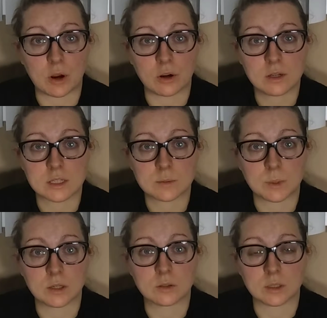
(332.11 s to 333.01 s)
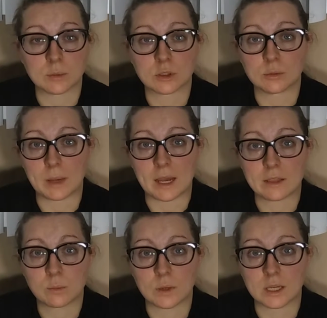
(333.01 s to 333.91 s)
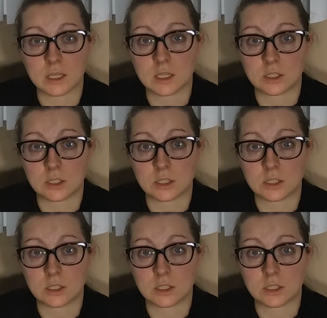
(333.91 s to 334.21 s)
part of this biochemical pathway.